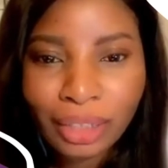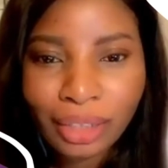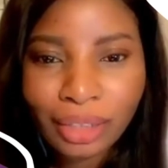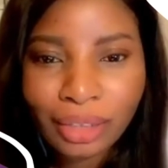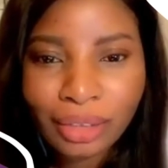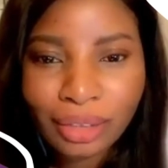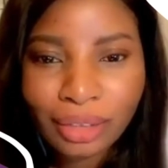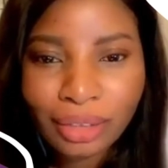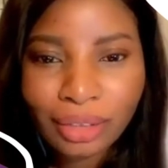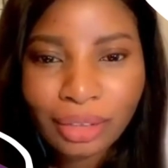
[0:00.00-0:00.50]

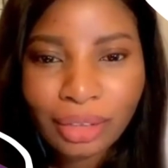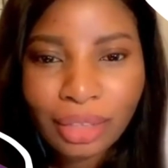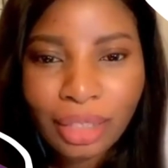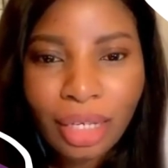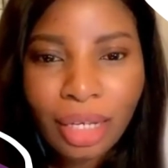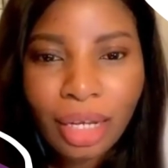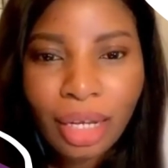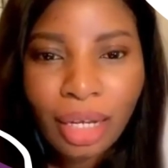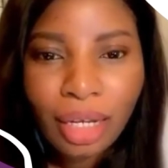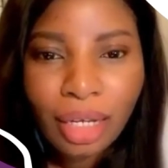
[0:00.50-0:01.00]
It's
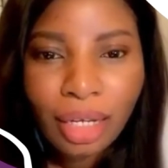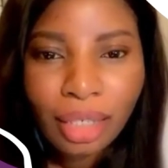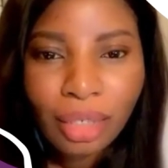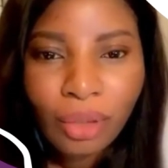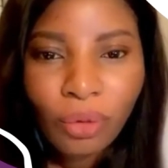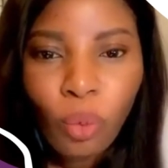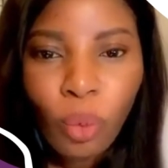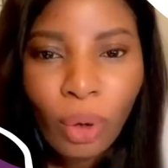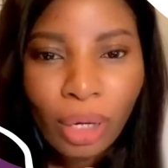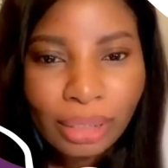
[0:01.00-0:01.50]

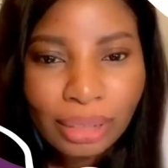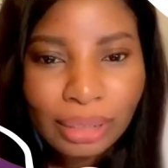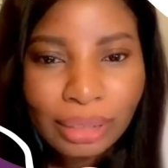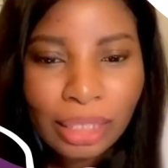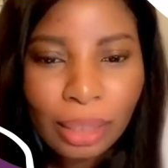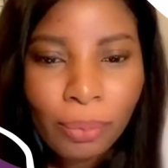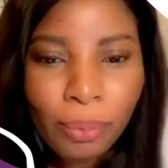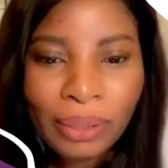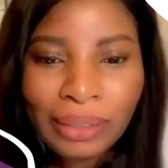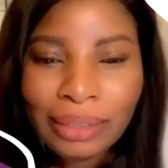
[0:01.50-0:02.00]
one
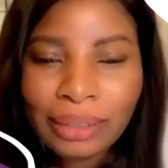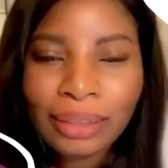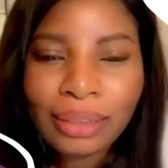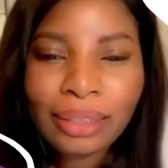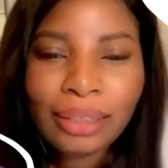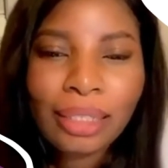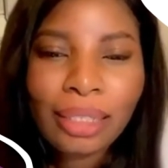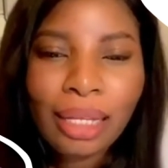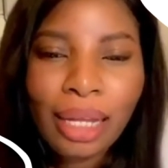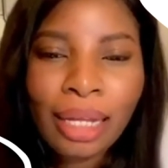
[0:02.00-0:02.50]
step
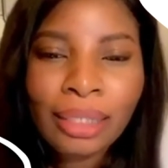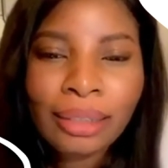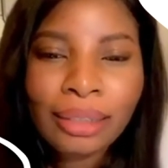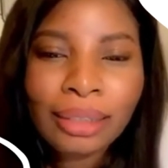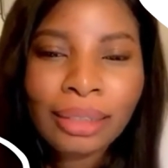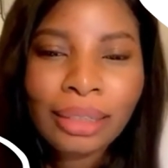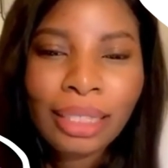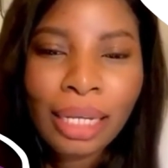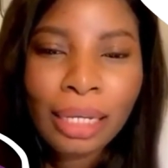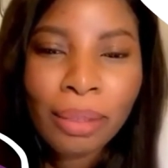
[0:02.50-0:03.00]
at a
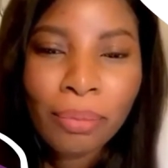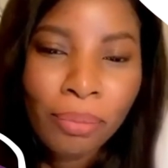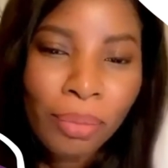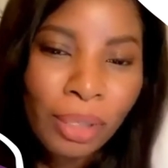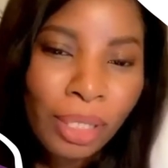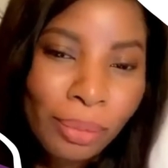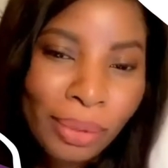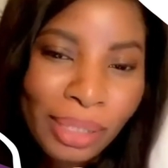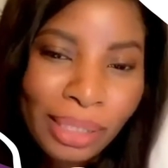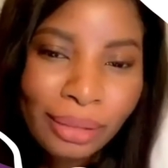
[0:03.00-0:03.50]
time.
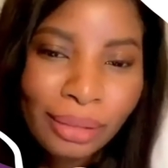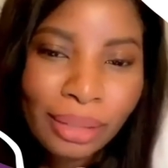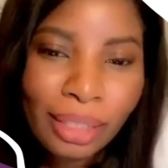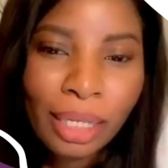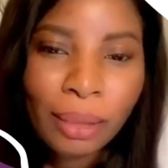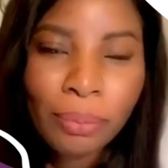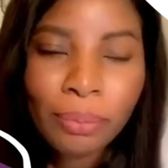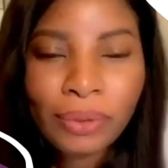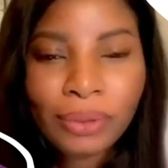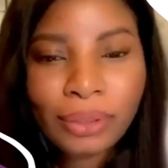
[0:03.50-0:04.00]
Baby
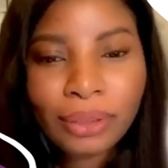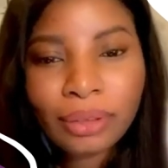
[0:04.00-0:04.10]
steps,